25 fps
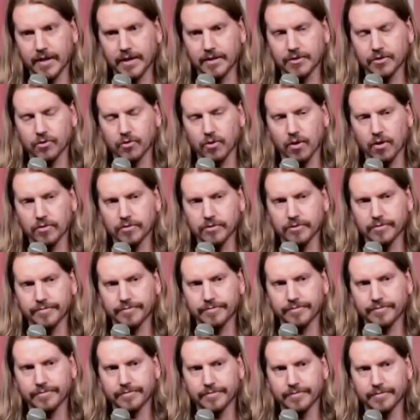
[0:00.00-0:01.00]
It's
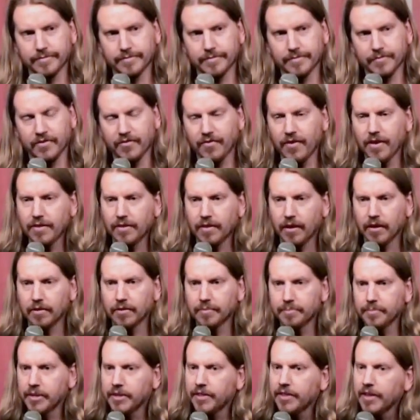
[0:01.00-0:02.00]
fun, though.
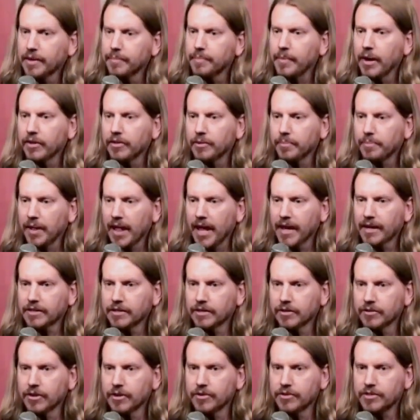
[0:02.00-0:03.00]
The thing about the black
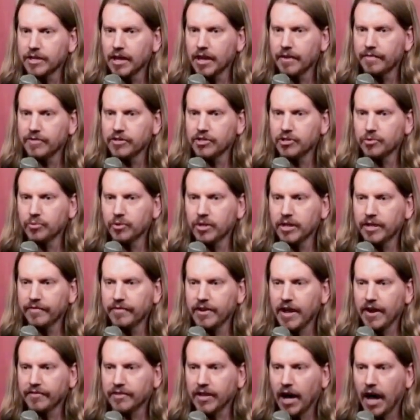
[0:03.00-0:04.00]
dildo safe is you wouldn't
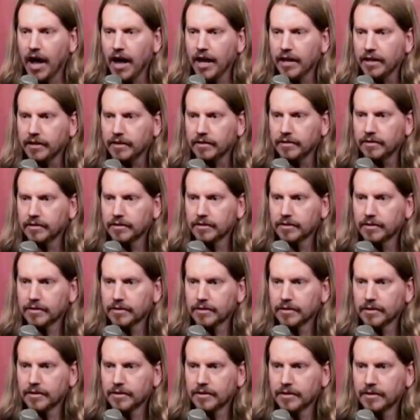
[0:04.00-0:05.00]
even have to hide it.
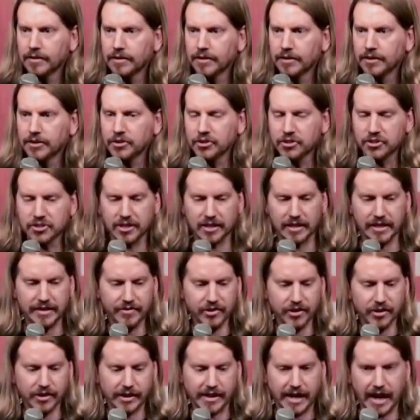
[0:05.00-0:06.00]
You can just
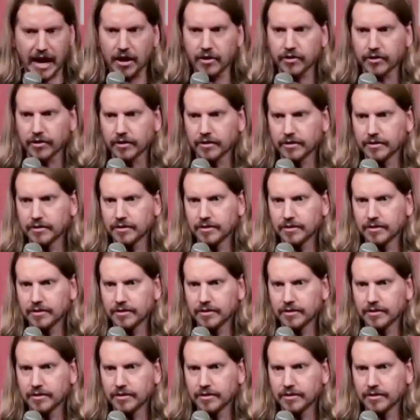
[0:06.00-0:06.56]
leave it on the counter.